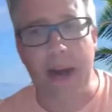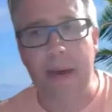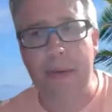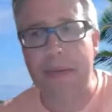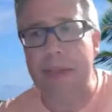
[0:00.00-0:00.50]

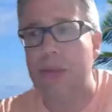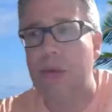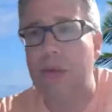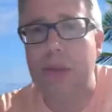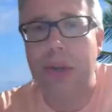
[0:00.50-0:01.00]
players you
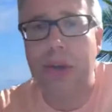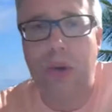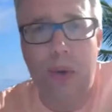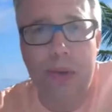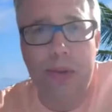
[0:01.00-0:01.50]
should check
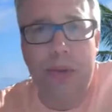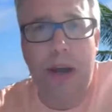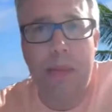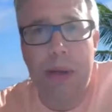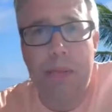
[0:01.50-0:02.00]
out is all the